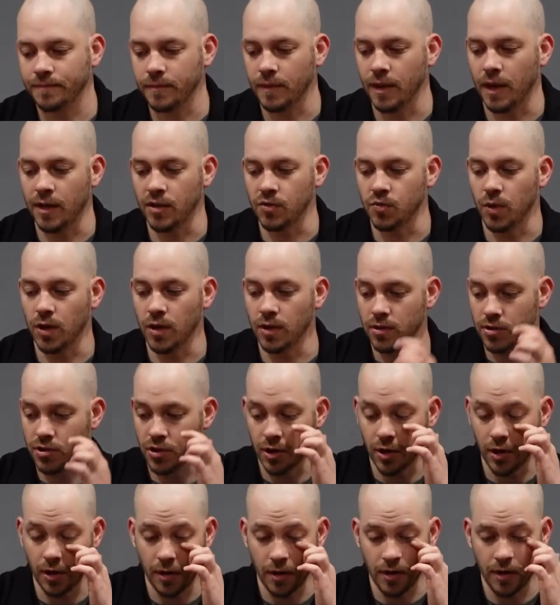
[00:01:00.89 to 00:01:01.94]
As well as
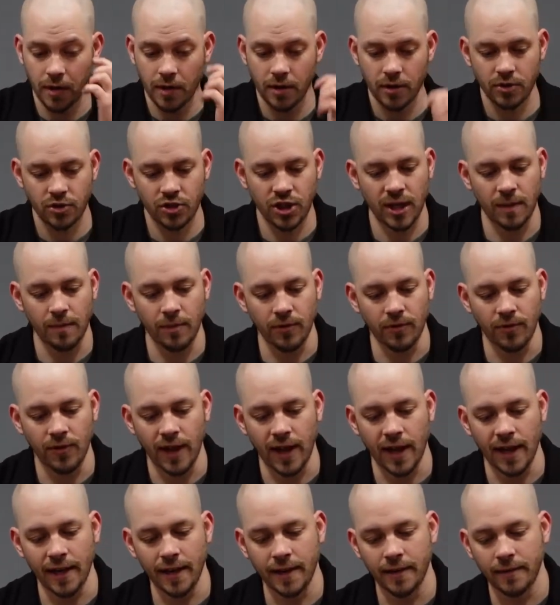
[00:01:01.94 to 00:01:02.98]
our chamber
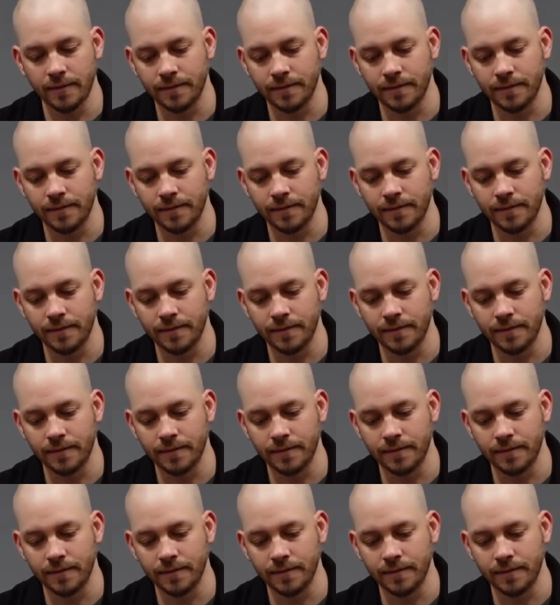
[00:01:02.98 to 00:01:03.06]
flag.